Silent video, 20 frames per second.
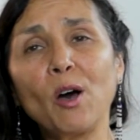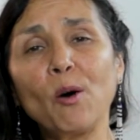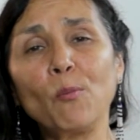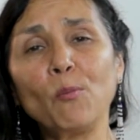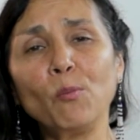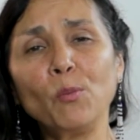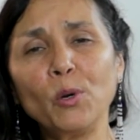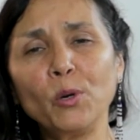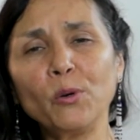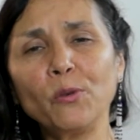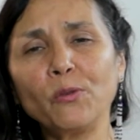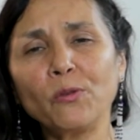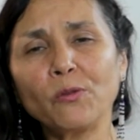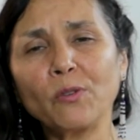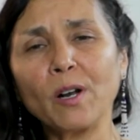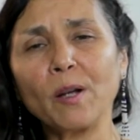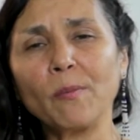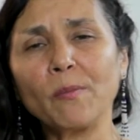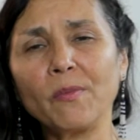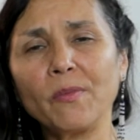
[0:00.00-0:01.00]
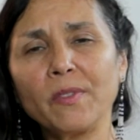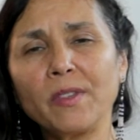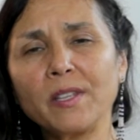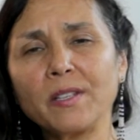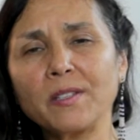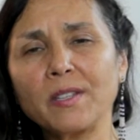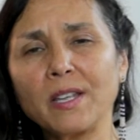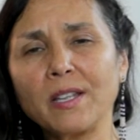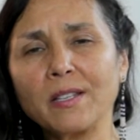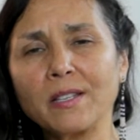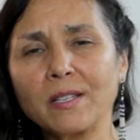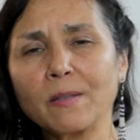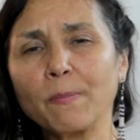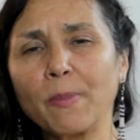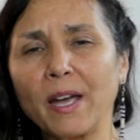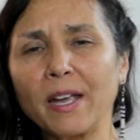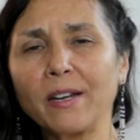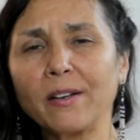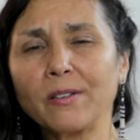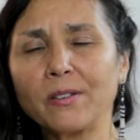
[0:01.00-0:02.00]
move from this
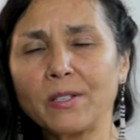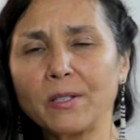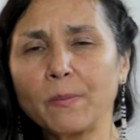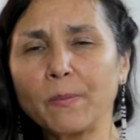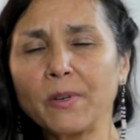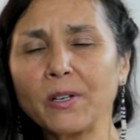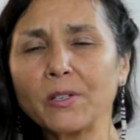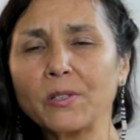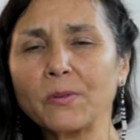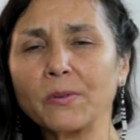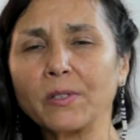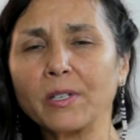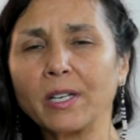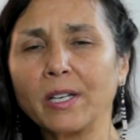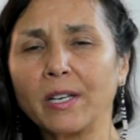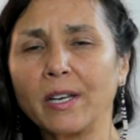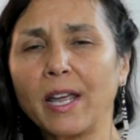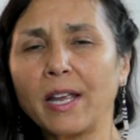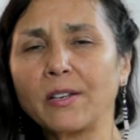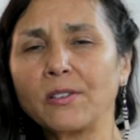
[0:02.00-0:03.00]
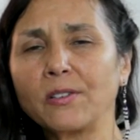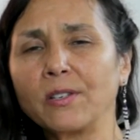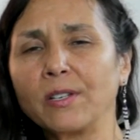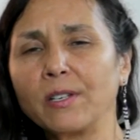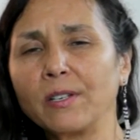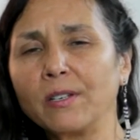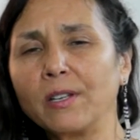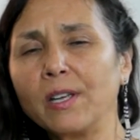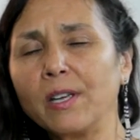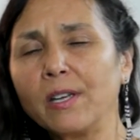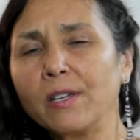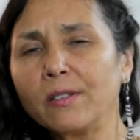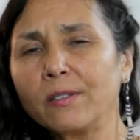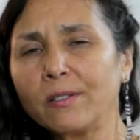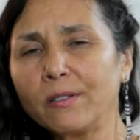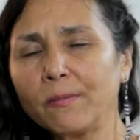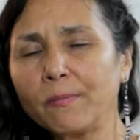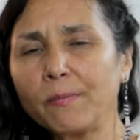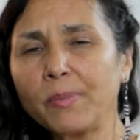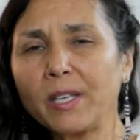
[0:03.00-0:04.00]
inspired spiritual connection
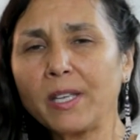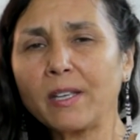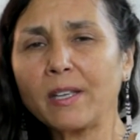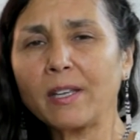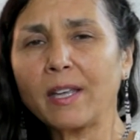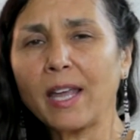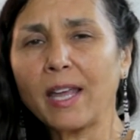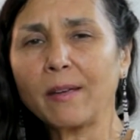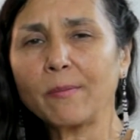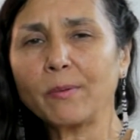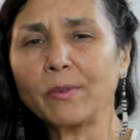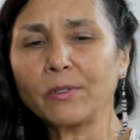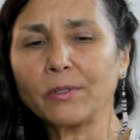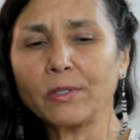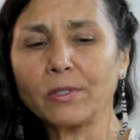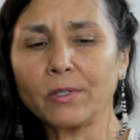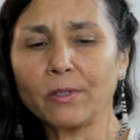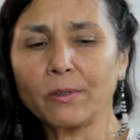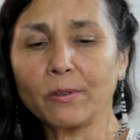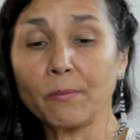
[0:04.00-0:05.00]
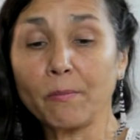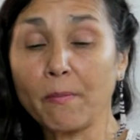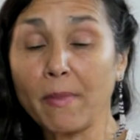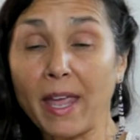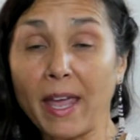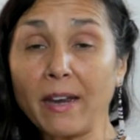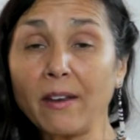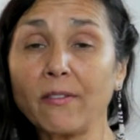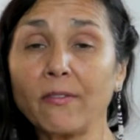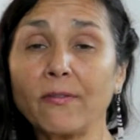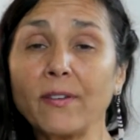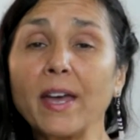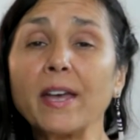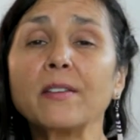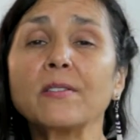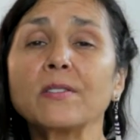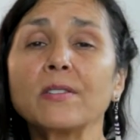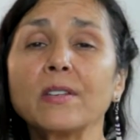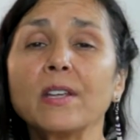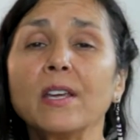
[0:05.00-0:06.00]
to being able to
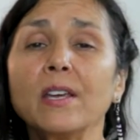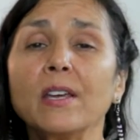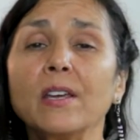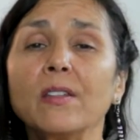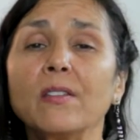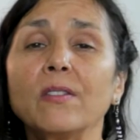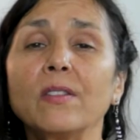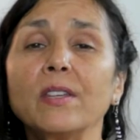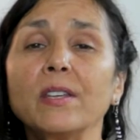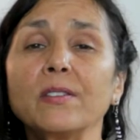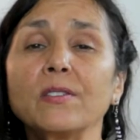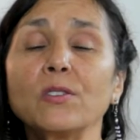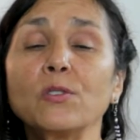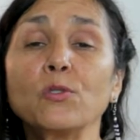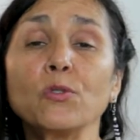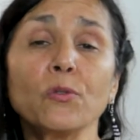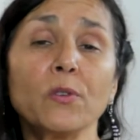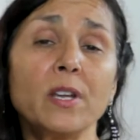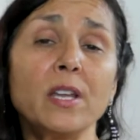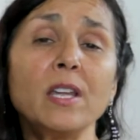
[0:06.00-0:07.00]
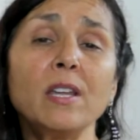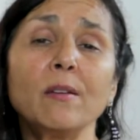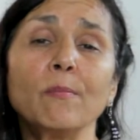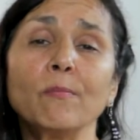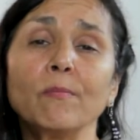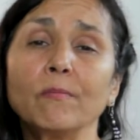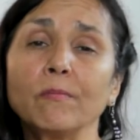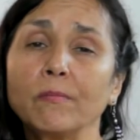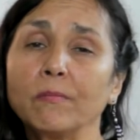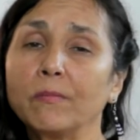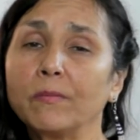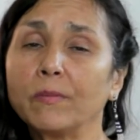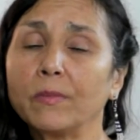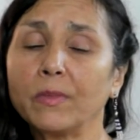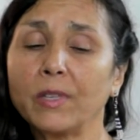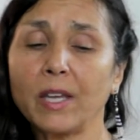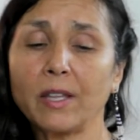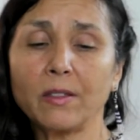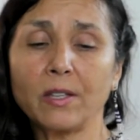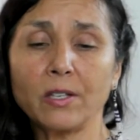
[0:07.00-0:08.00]
manifest this dream
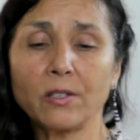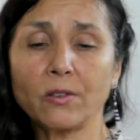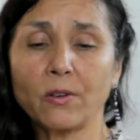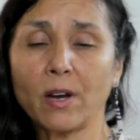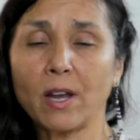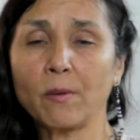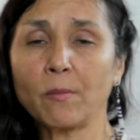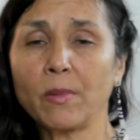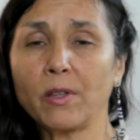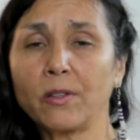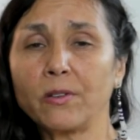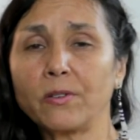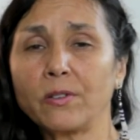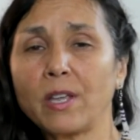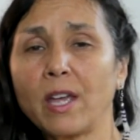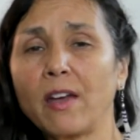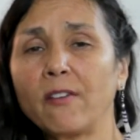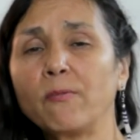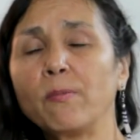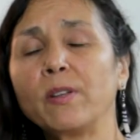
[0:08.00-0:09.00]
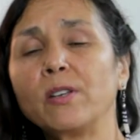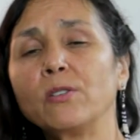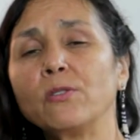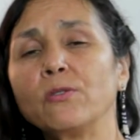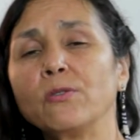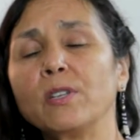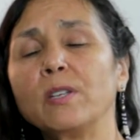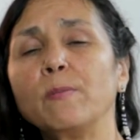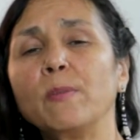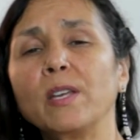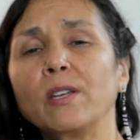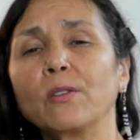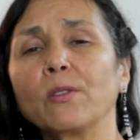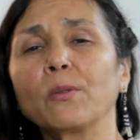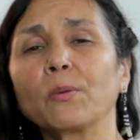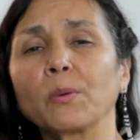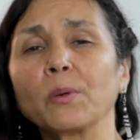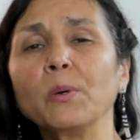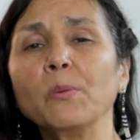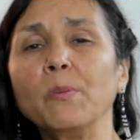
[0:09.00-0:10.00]
that these grandmothers have been dreaming
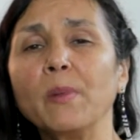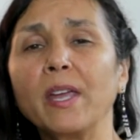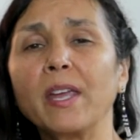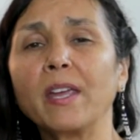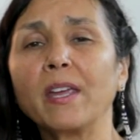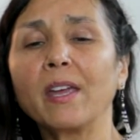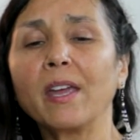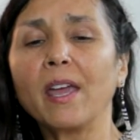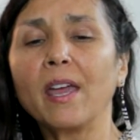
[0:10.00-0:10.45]
through me.